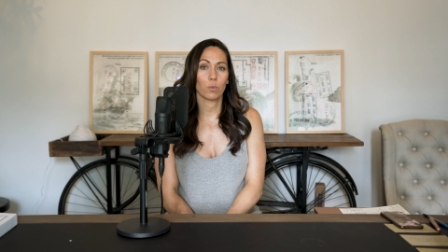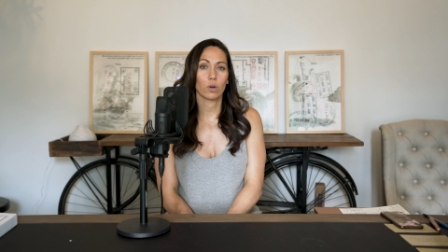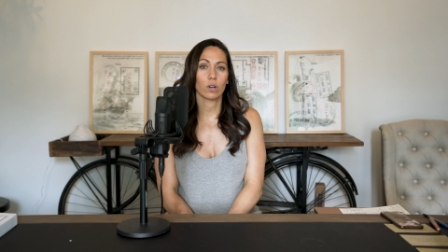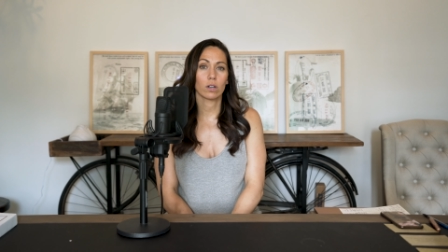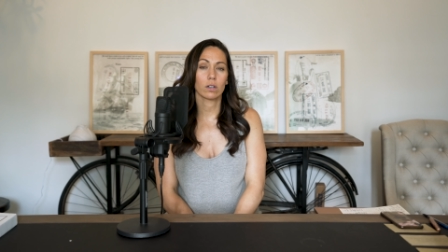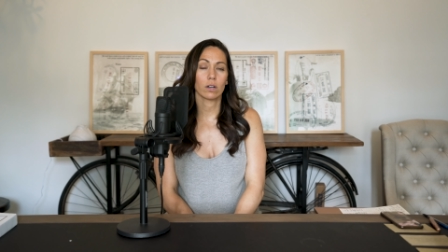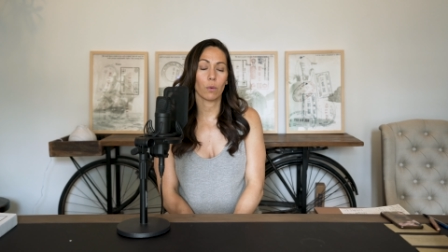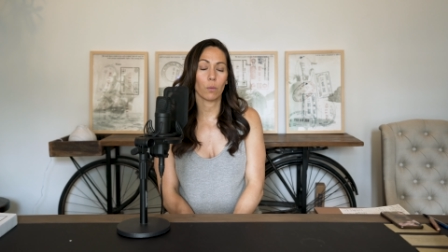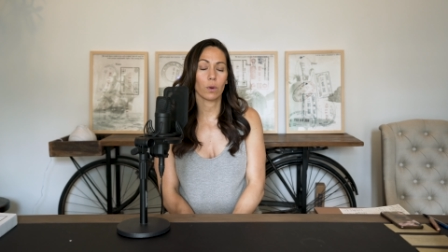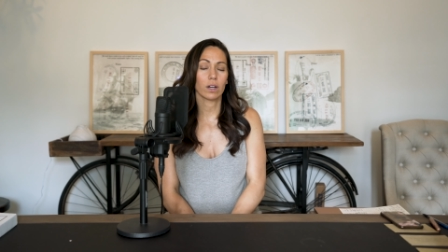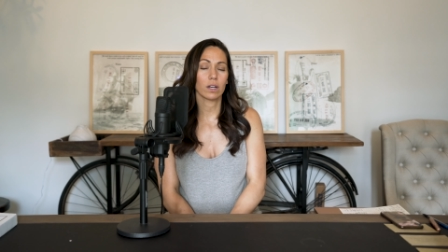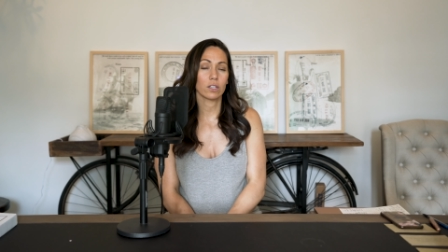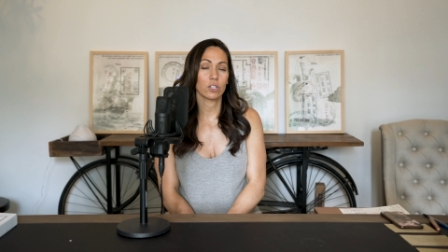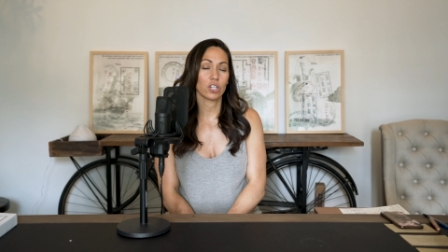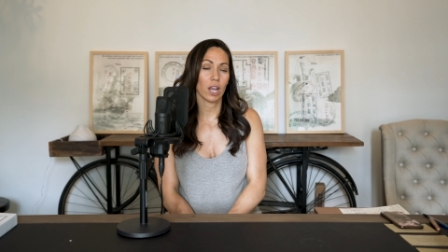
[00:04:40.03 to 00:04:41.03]
We're we're
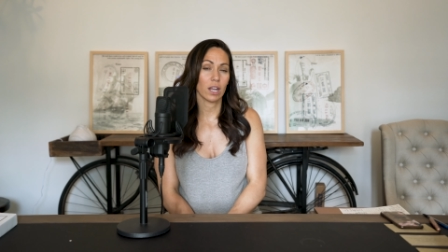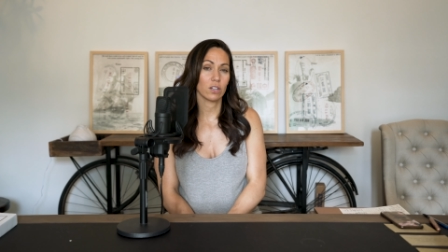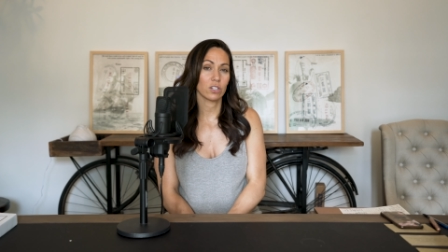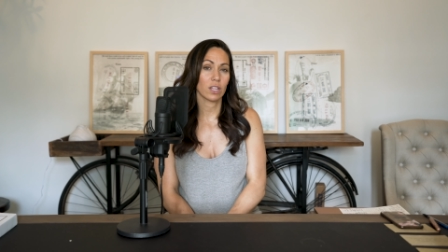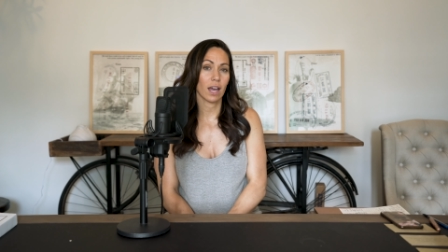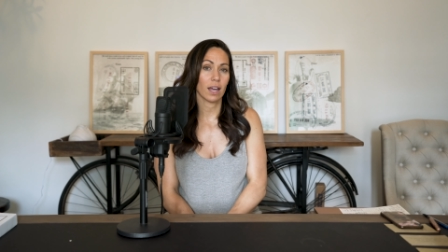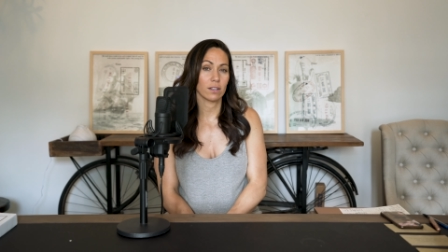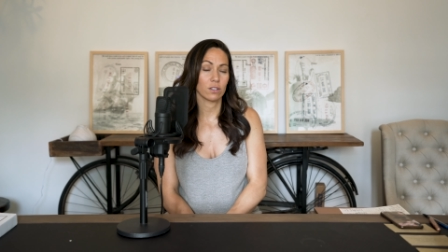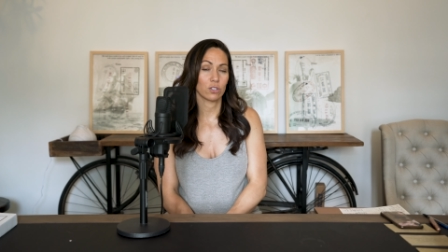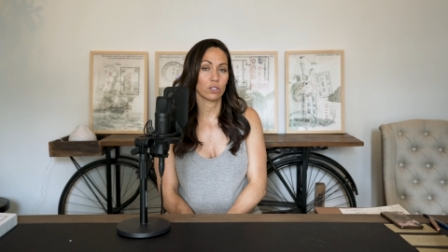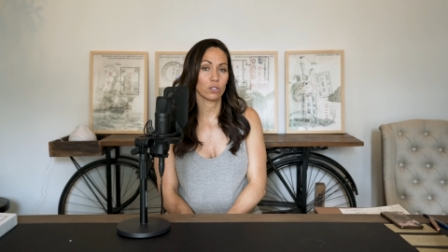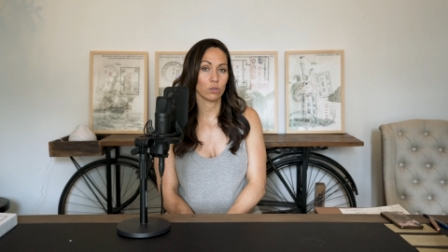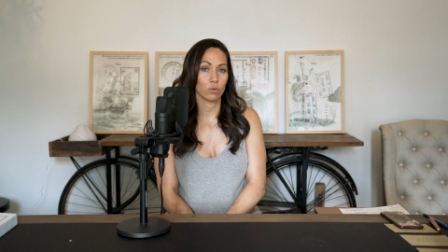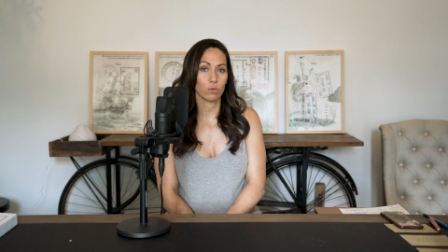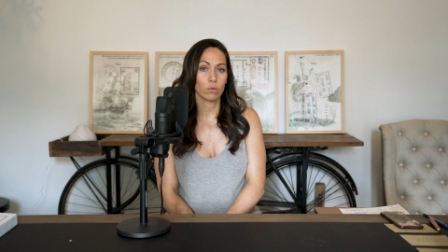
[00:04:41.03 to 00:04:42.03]
gonna change that
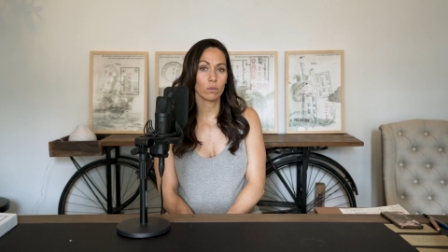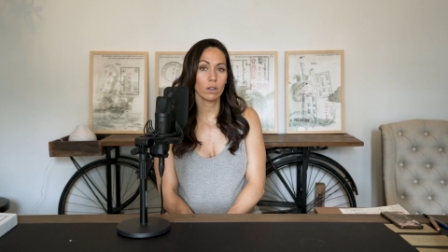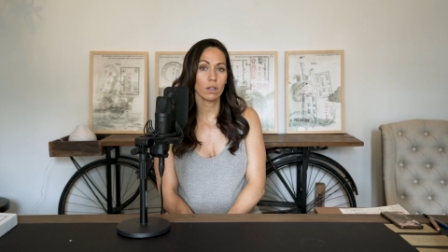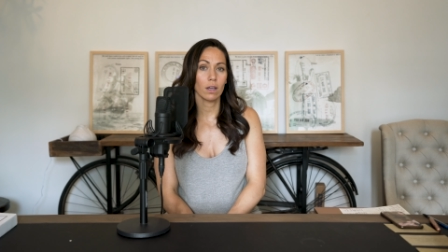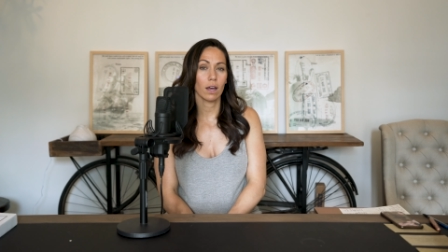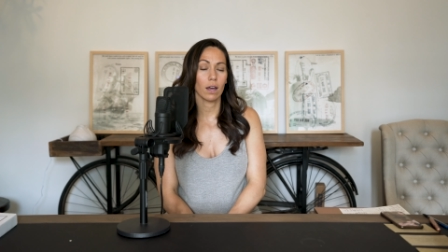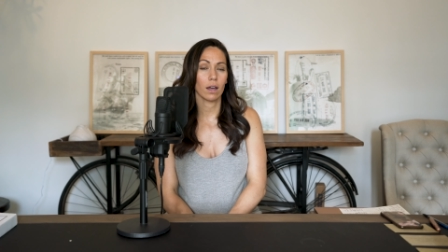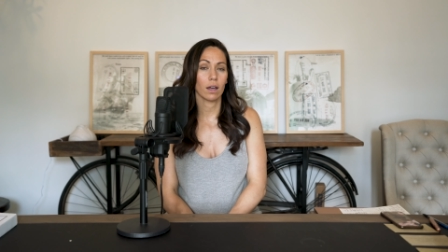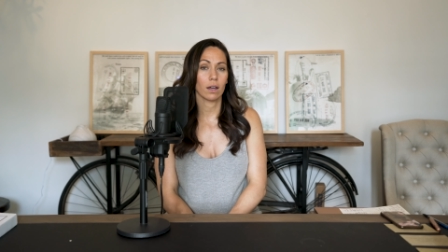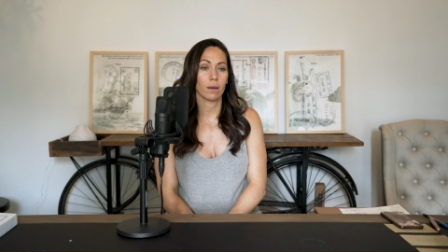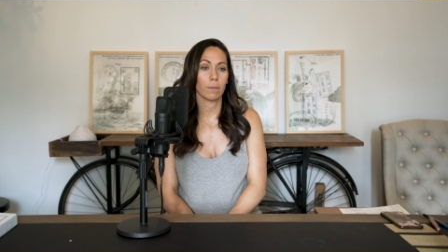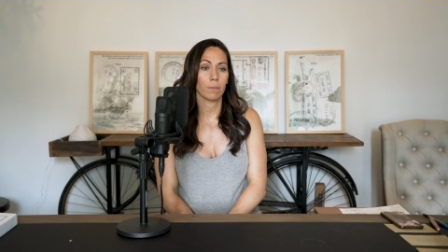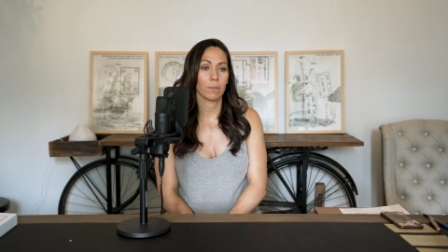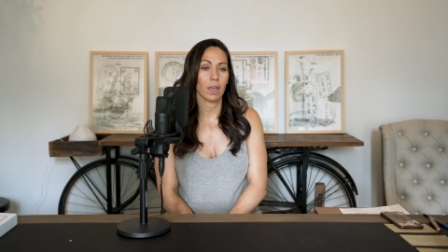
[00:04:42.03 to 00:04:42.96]
soon um,